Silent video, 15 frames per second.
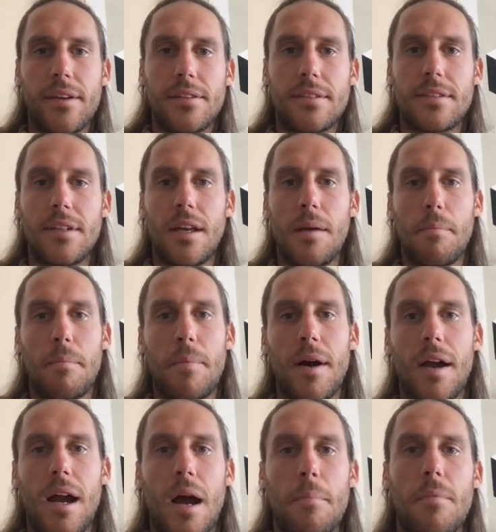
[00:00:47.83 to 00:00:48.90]
See,
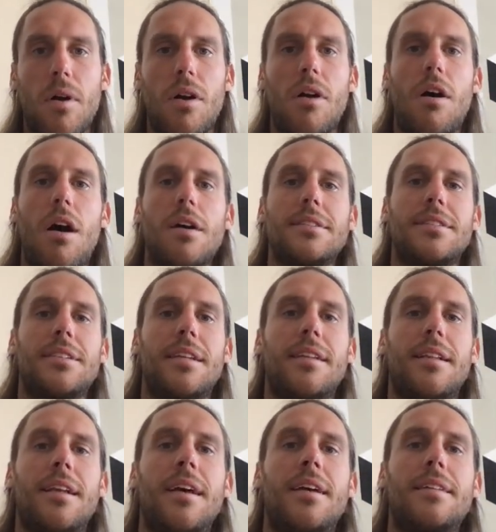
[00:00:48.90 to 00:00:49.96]
but I'm
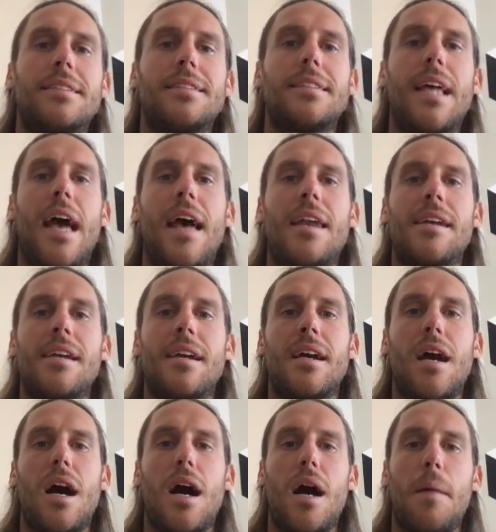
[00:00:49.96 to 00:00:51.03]
constantly
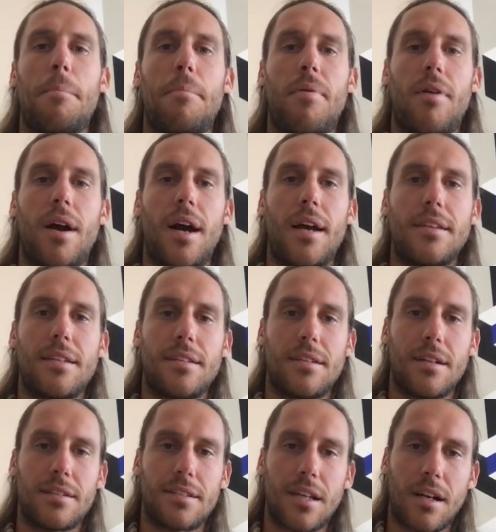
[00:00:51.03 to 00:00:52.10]
standing upright.
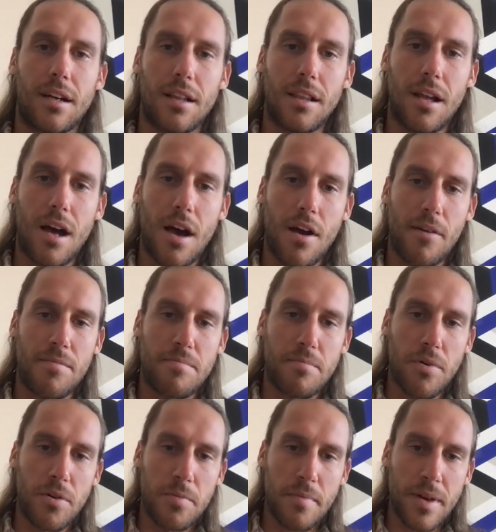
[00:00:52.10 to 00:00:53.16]
There's like a lot of
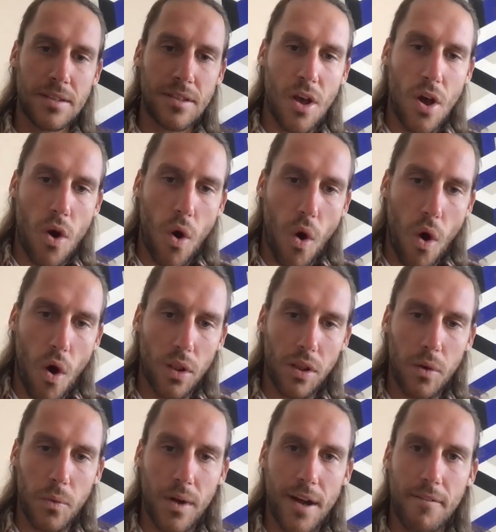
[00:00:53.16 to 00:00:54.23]
movement all
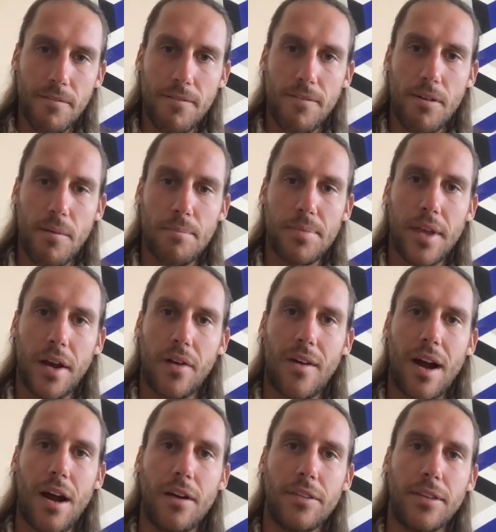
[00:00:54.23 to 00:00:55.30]
away from the
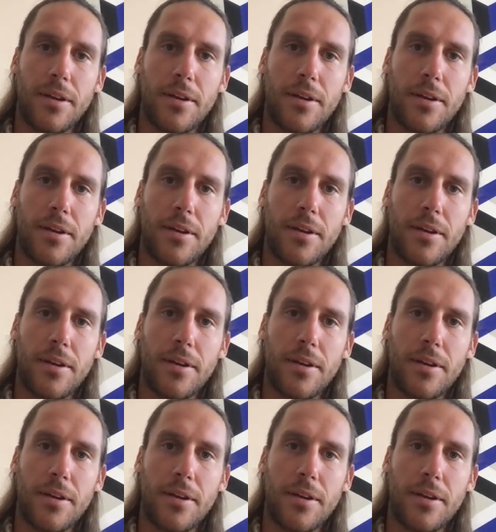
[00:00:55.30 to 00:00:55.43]
ground.